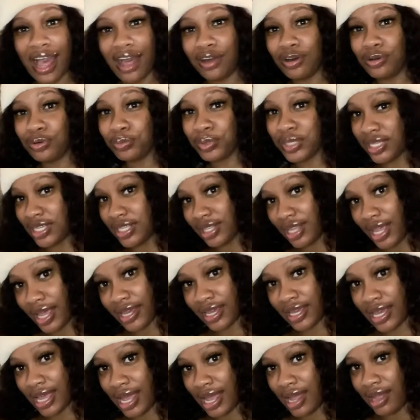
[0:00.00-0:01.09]
I don't really
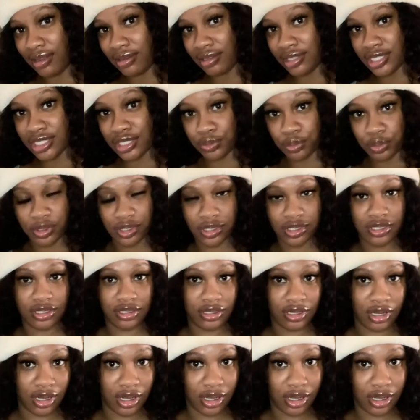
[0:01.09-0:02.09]
like how this one